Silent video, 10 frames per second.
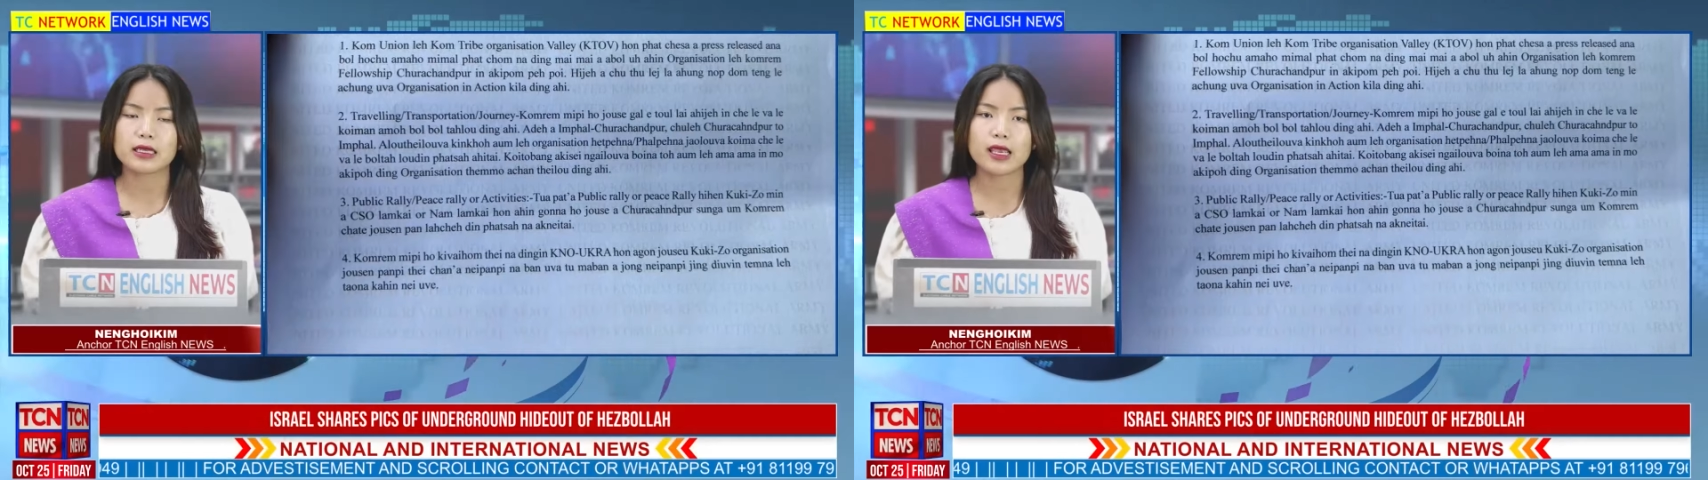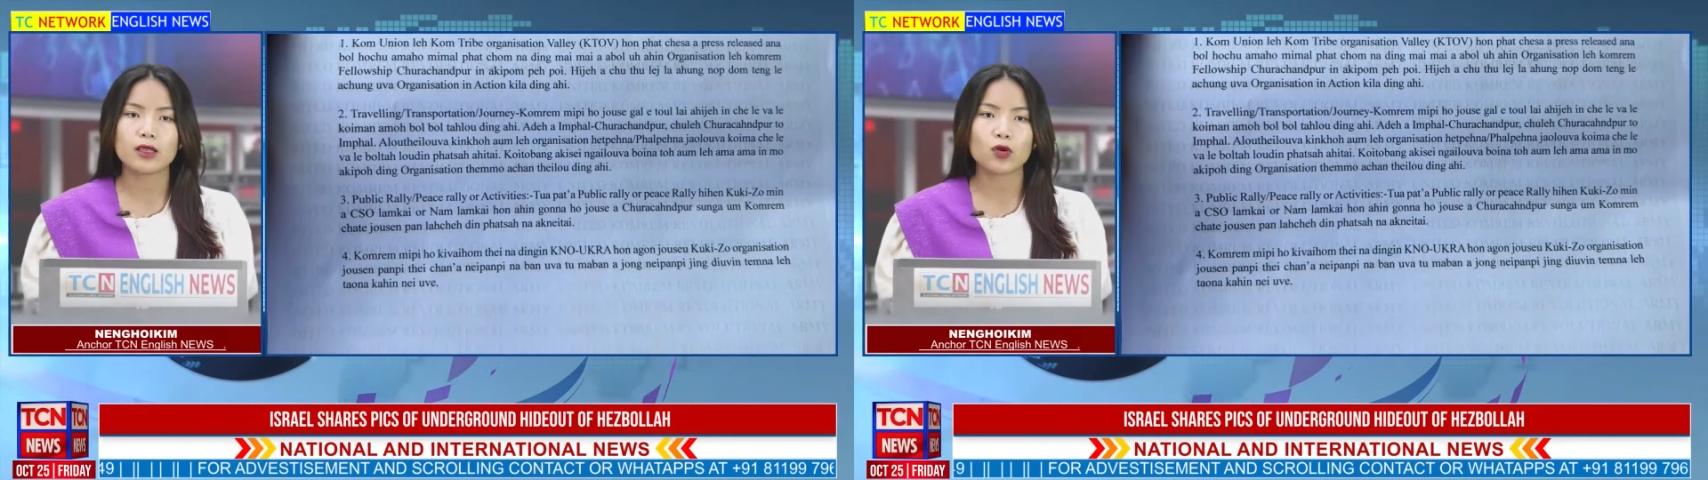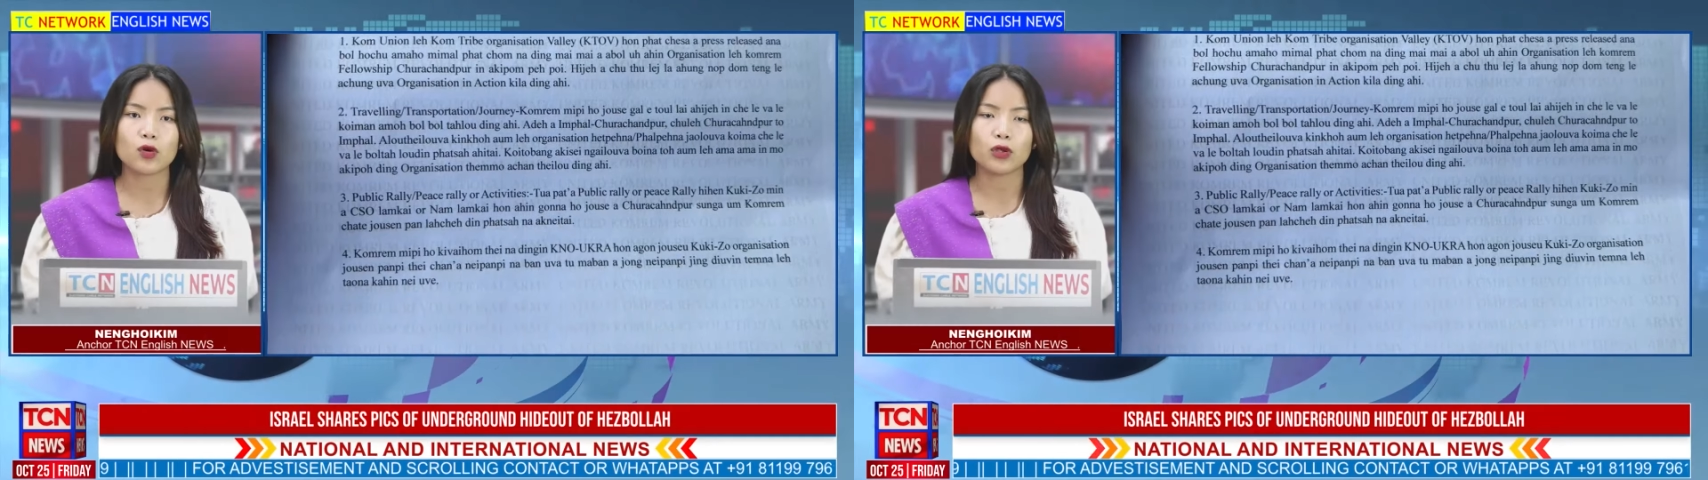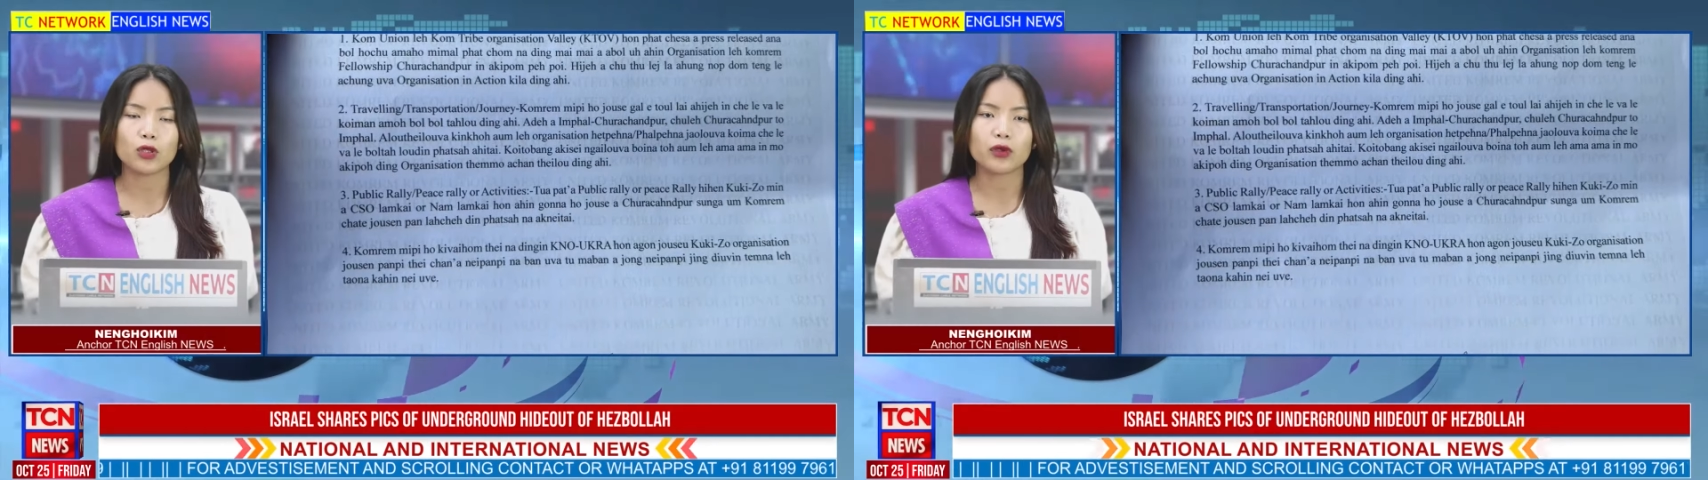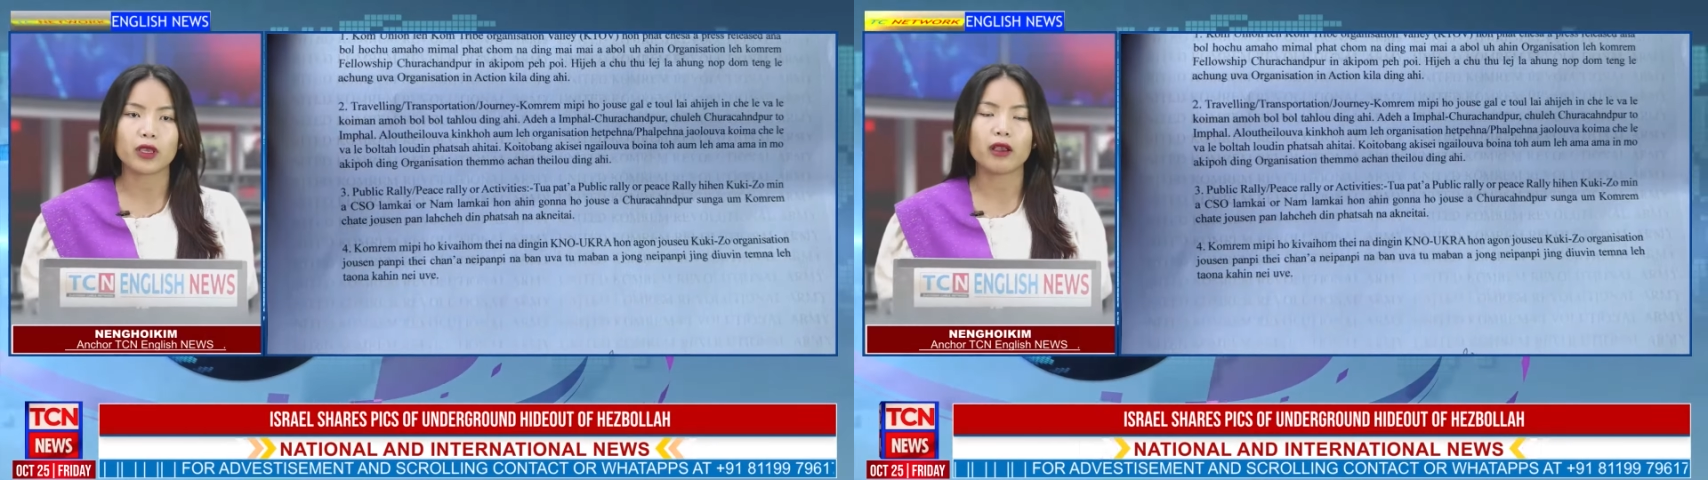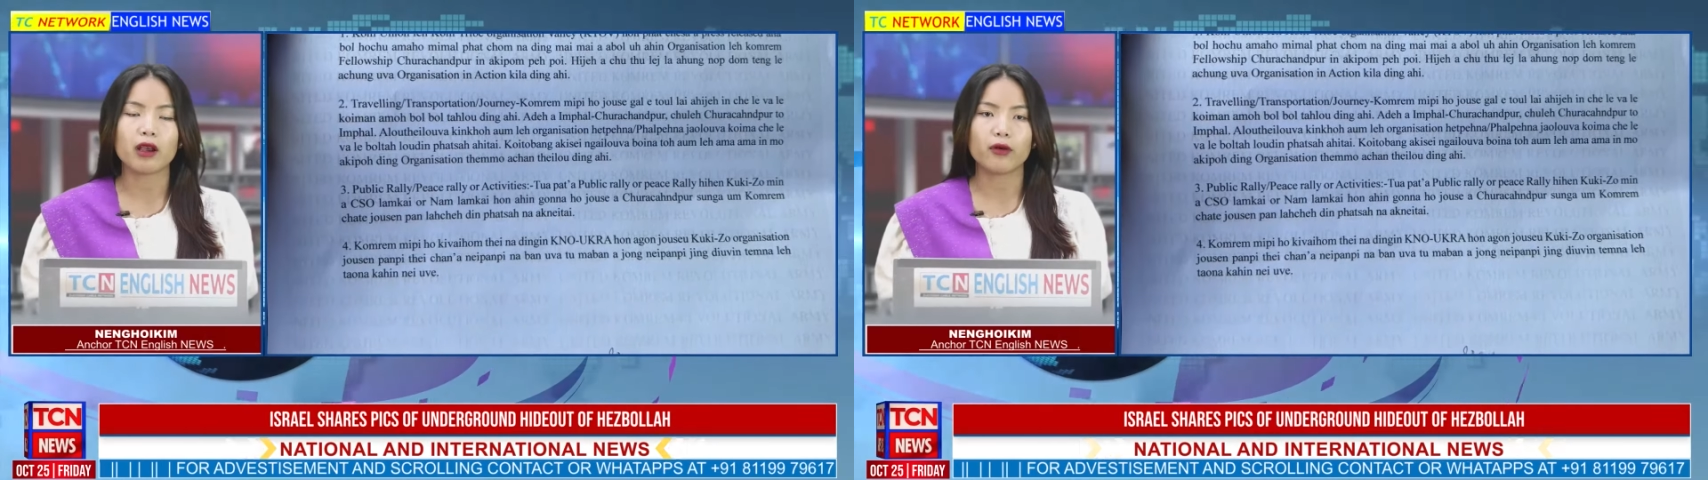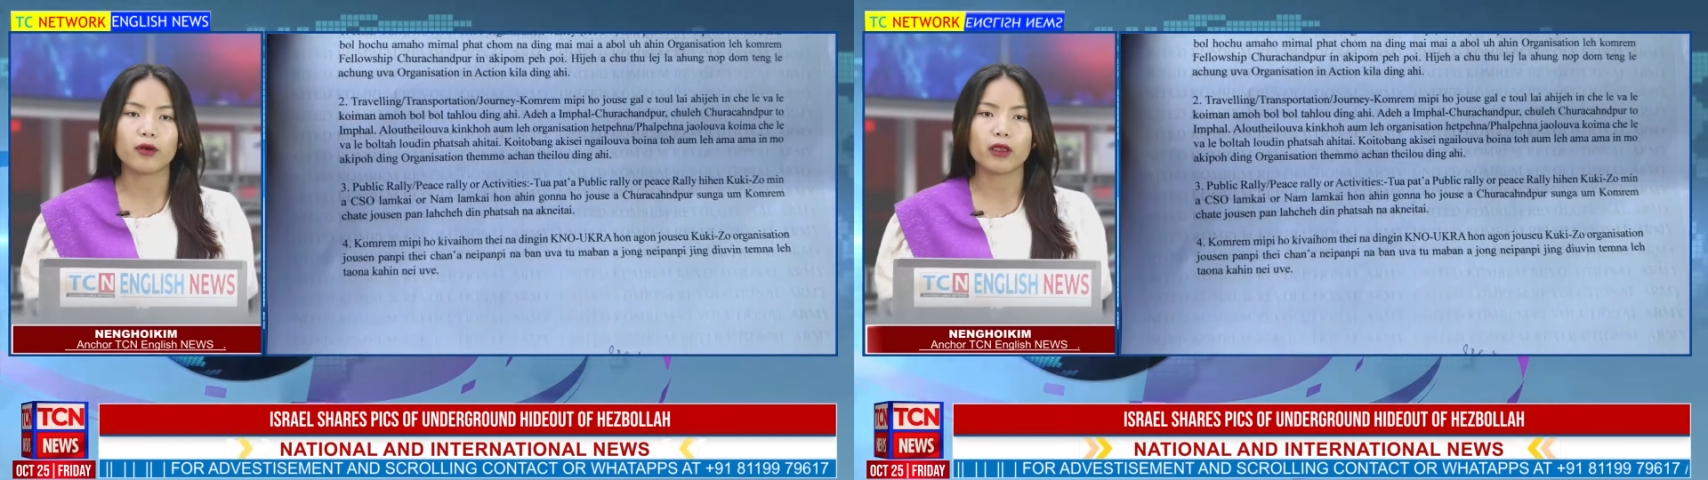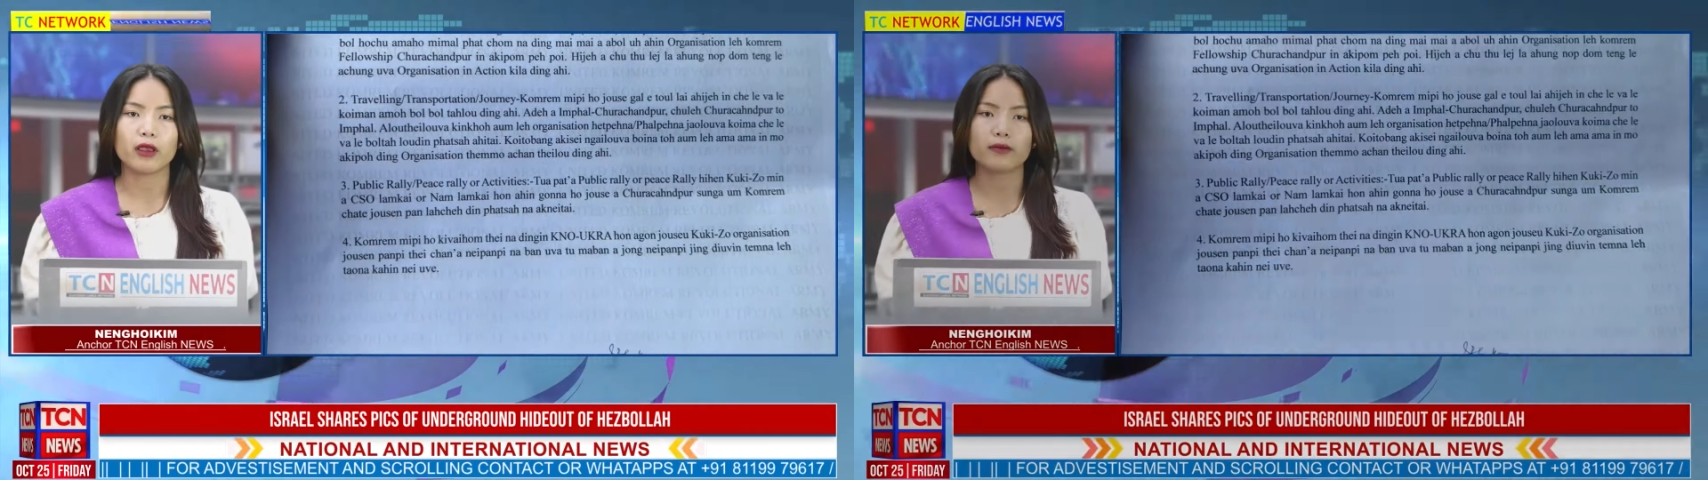KNO
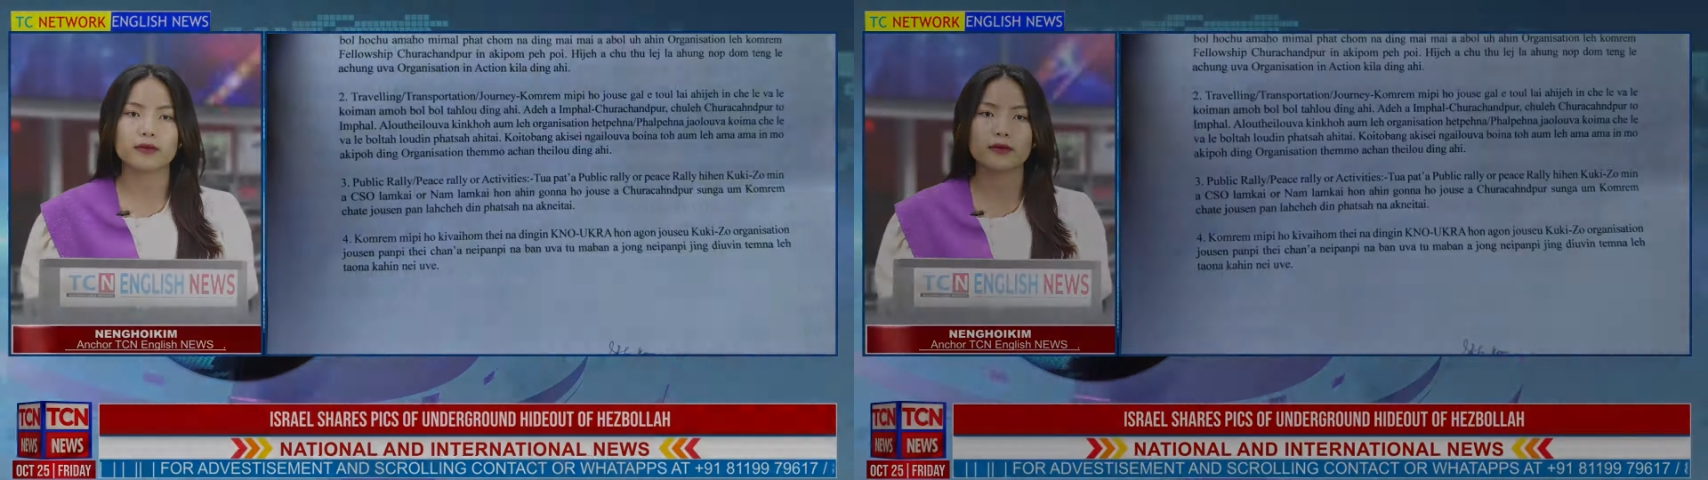UKRE.